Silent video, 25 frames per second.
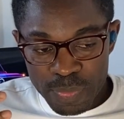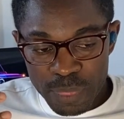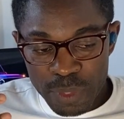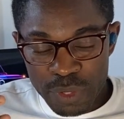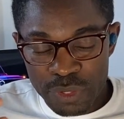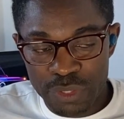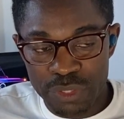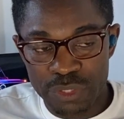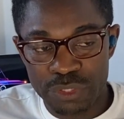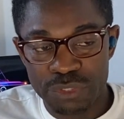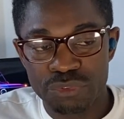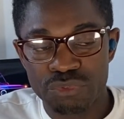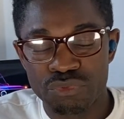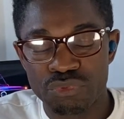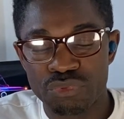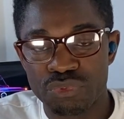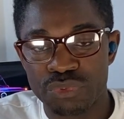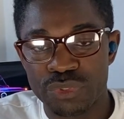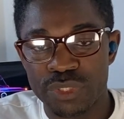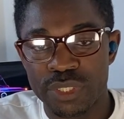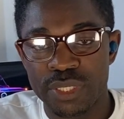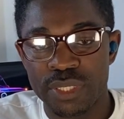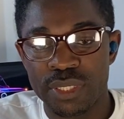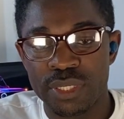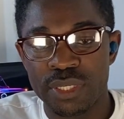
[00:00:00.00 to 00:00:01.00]

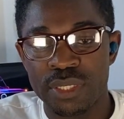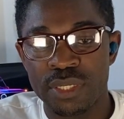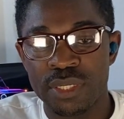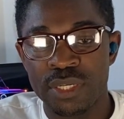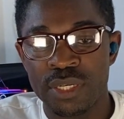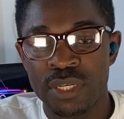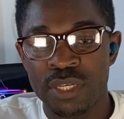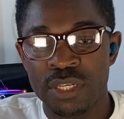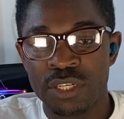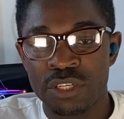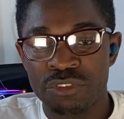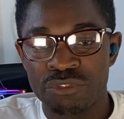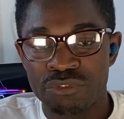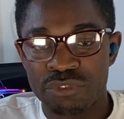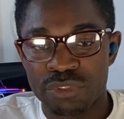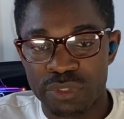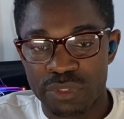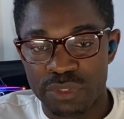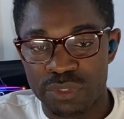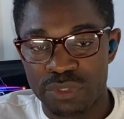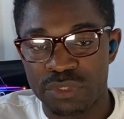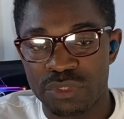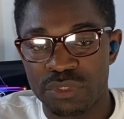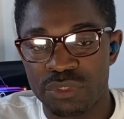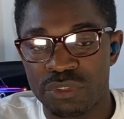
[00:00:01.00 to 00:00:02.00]
history,
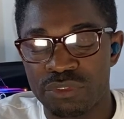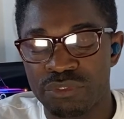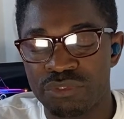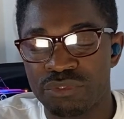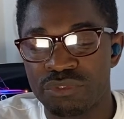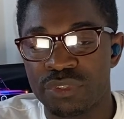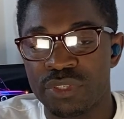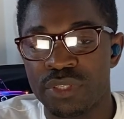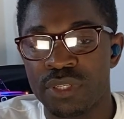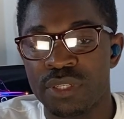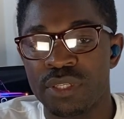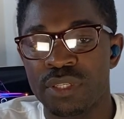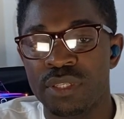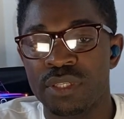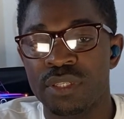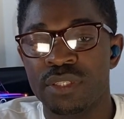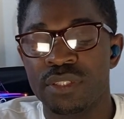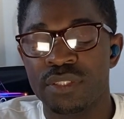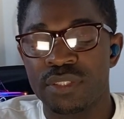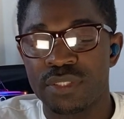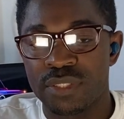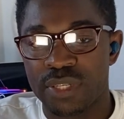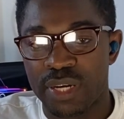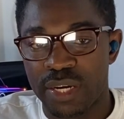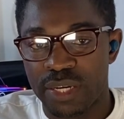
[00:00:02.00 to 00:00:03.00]
philosophy,
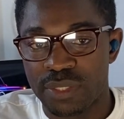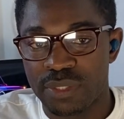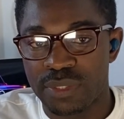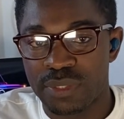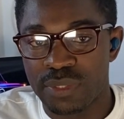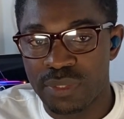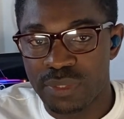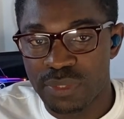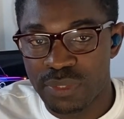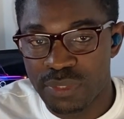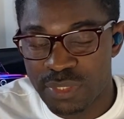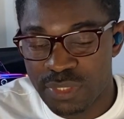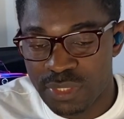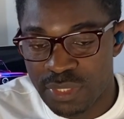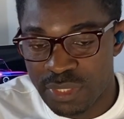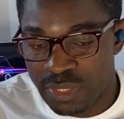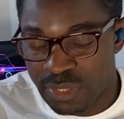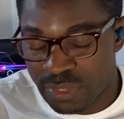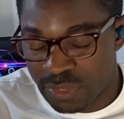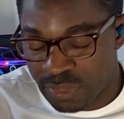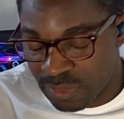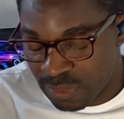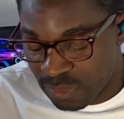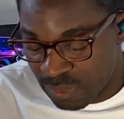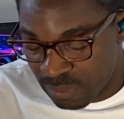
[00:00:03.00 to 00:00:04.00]
psychology, and
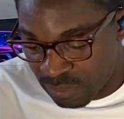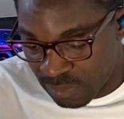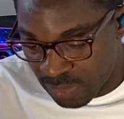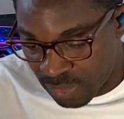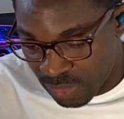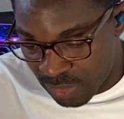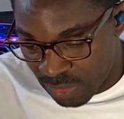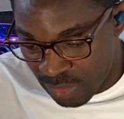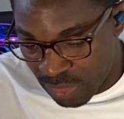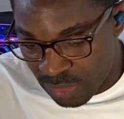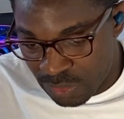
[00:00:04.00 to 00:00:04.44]
stuff like that.